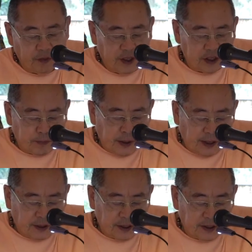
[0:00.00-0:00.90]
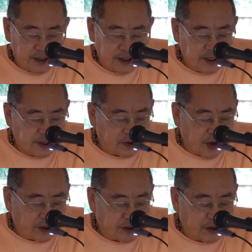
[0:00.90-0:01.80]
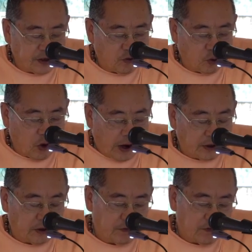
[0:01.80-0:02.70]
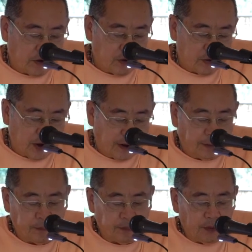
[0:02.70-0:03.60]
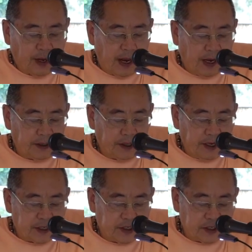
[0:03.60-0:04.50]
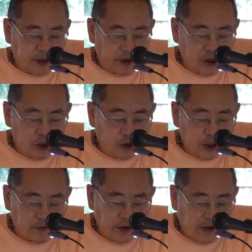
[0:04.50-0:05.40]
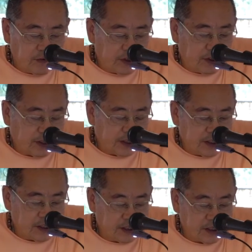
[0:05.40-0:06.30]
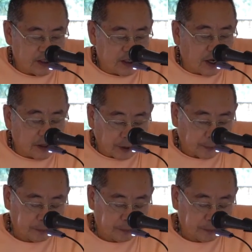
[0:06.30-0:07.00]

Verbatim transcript: His palate is the director of water, Varuna, and the essence or juice of everything is his tongue.